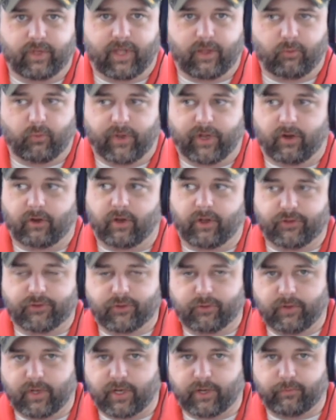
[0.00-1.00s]
We are
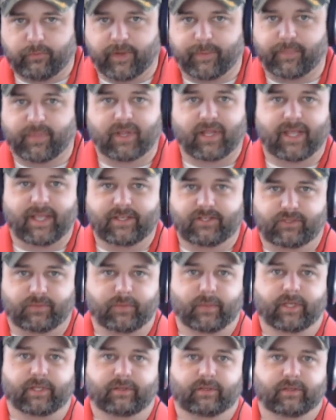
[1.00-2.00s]
also not a
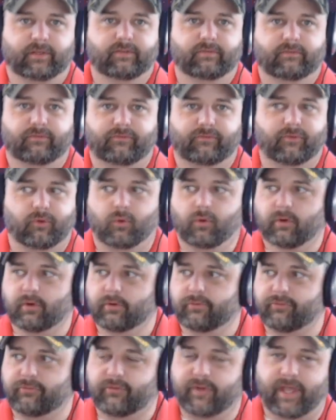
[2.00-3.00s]
replacement
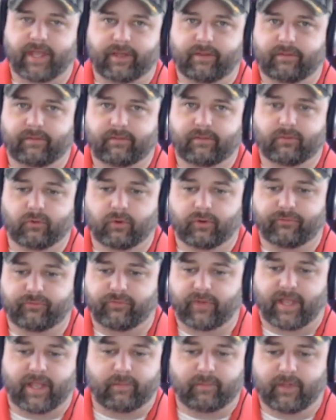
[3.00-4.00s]
for faith or
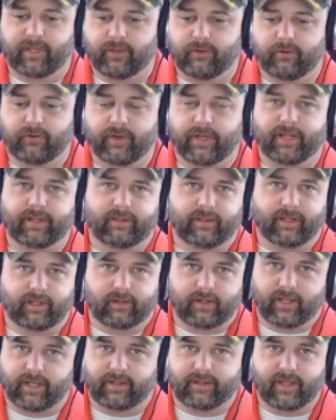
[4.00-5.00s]
family or
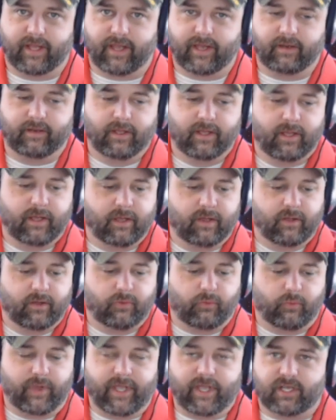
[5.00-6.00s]
anything like that.
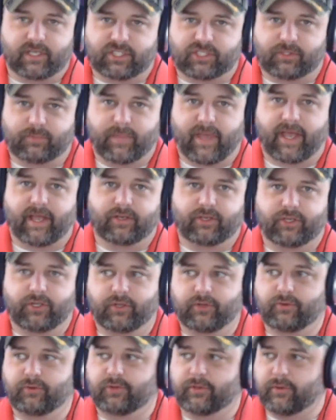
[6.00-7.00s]
We expect
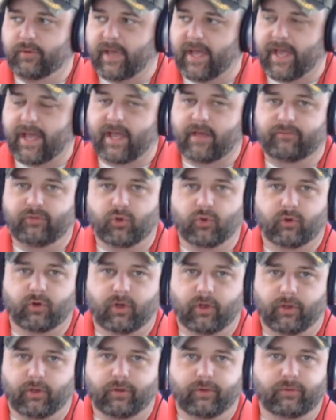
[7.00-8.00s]
you to have your
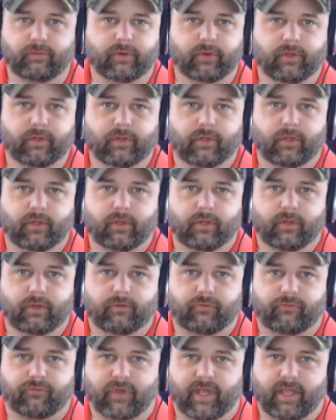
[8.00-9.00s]
own
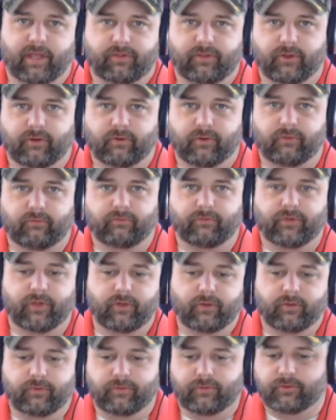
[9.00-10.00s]
faith, your own
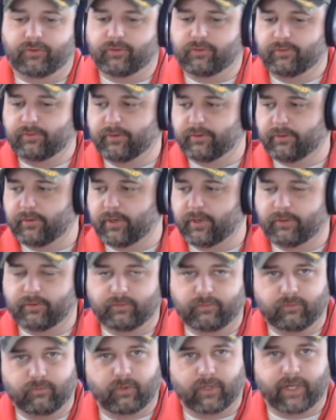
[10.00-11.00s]
views, your
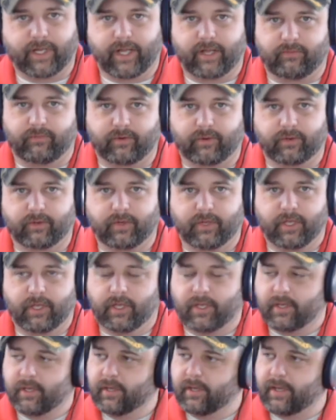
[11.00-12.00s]
own whatever.
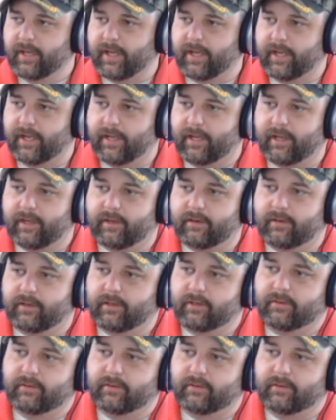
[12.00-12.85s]
And,